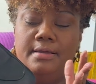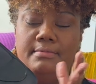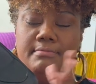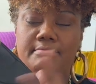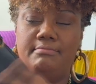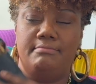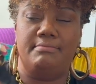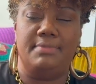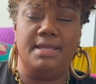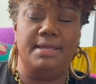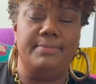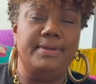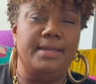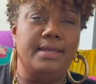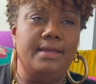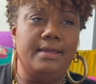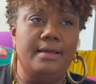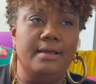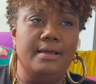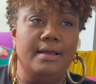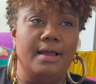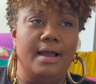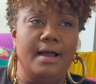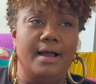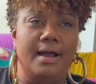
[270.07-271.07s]
Maybe
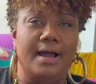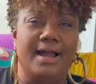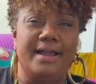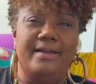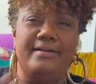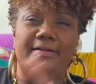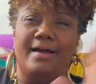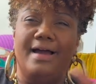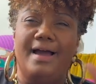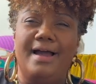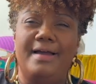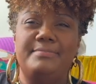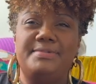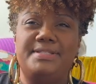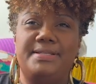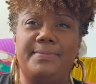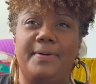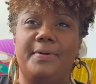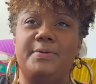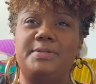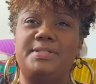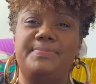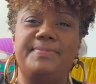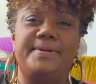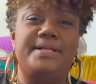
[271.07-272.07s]
I'm
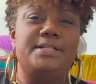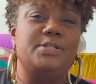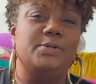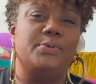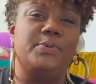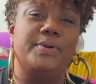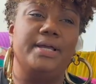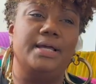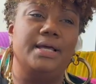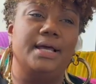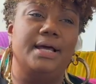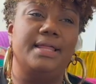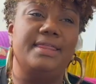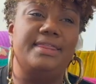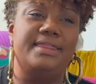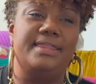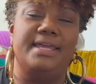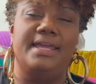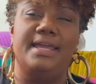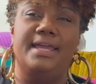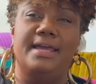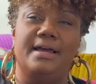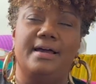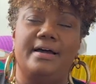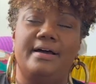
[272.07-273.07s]
supposed to be doing a
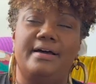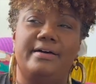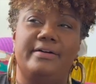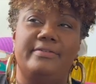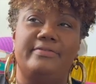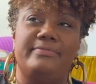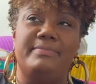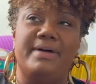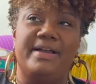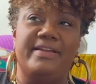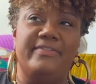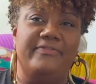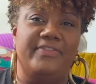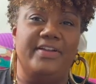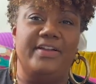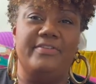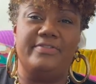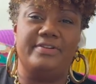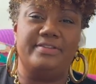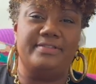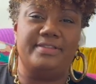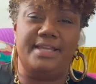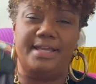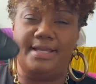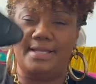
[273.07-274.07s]
thing of my
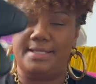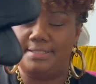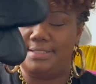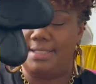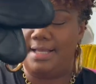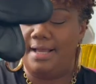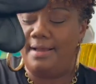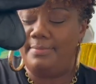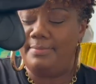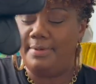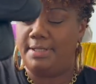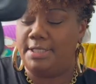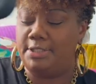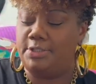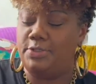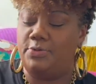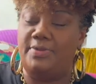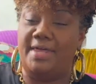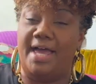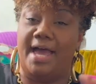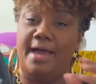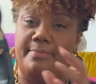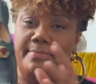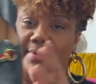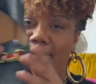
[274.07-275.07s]
favorite things. I'm going to do
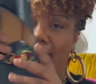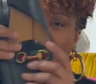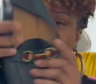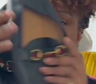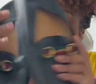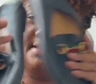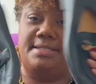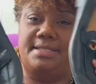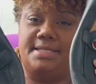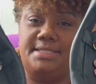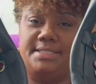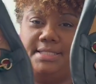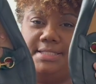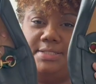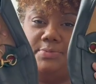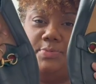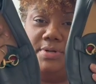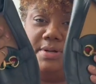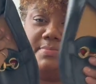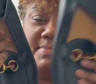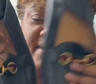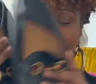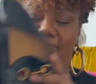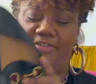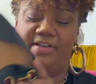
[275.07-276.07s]
that because this is one
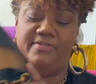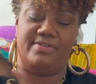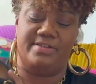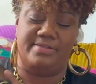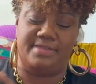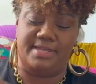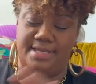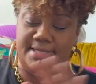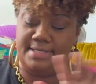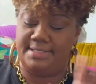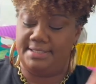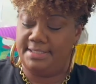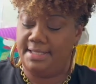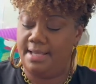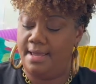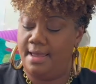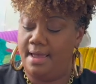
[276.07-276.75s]
of my favorite things.